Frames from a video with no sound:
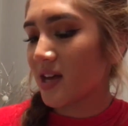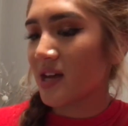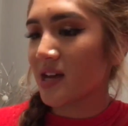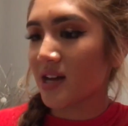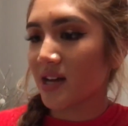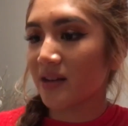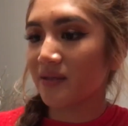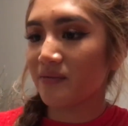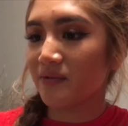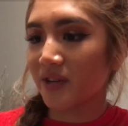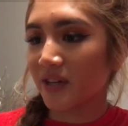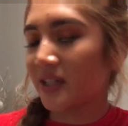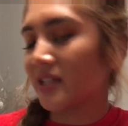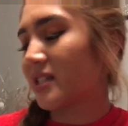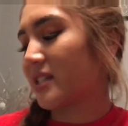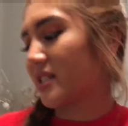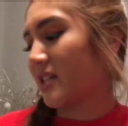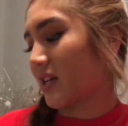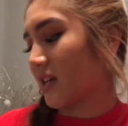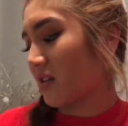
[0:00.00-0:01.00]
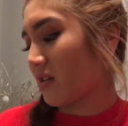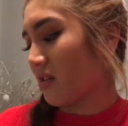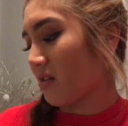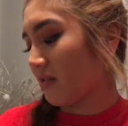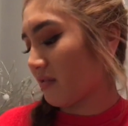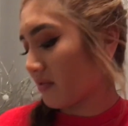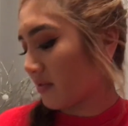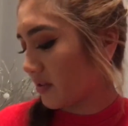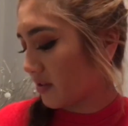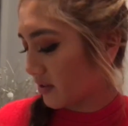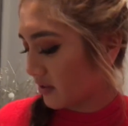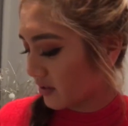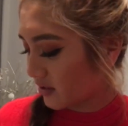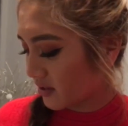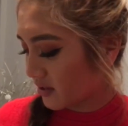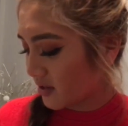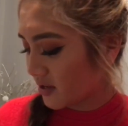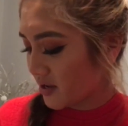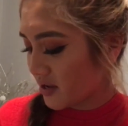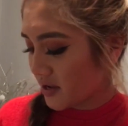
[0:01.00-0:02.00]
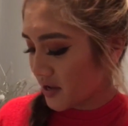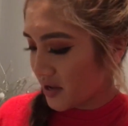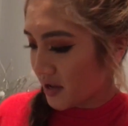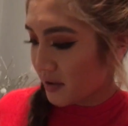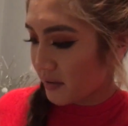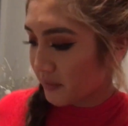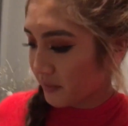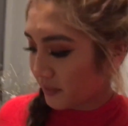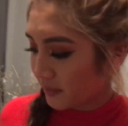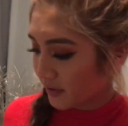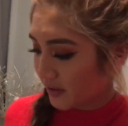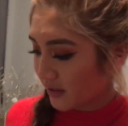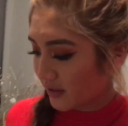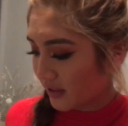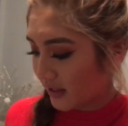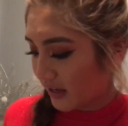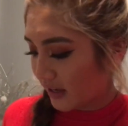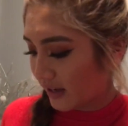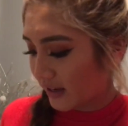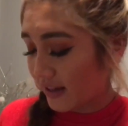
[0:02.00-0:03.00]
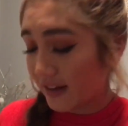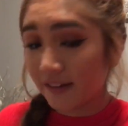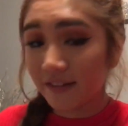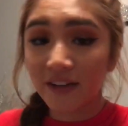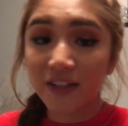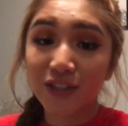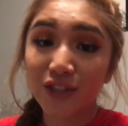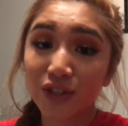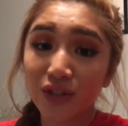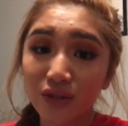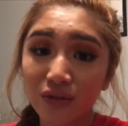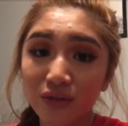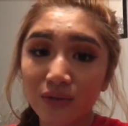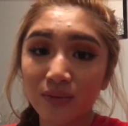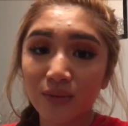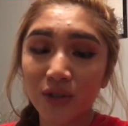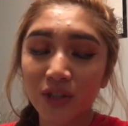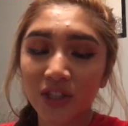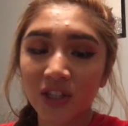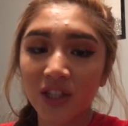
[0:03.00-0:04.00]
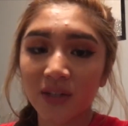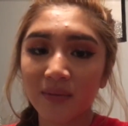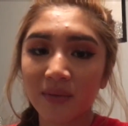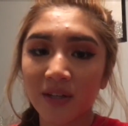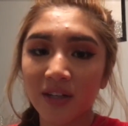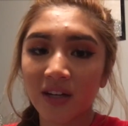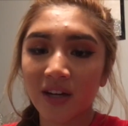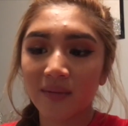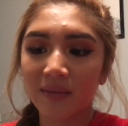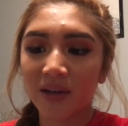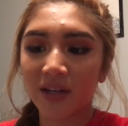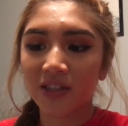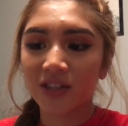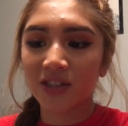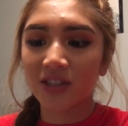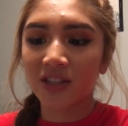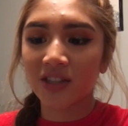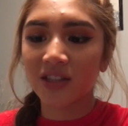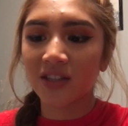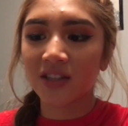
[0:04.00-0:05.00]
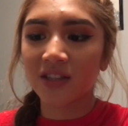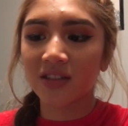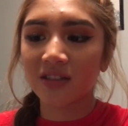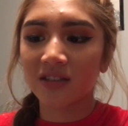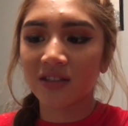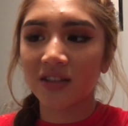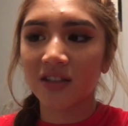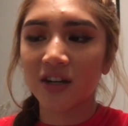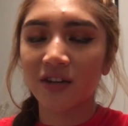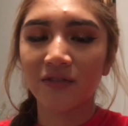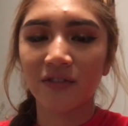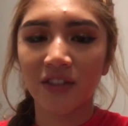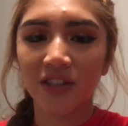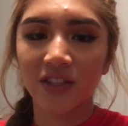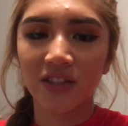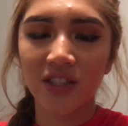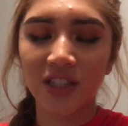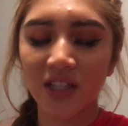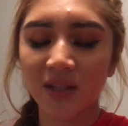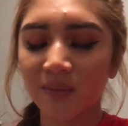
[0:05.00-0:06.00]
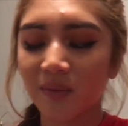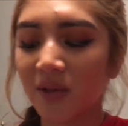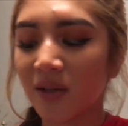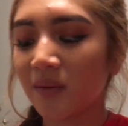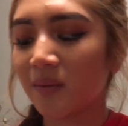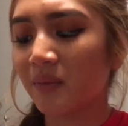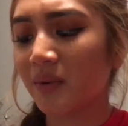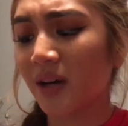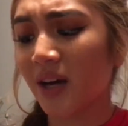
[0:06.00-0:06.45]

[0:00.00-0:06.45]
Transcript: and I'm ready to take it off. But yeah, if I do more shopping, I'm actually gonna, I'll videotape it.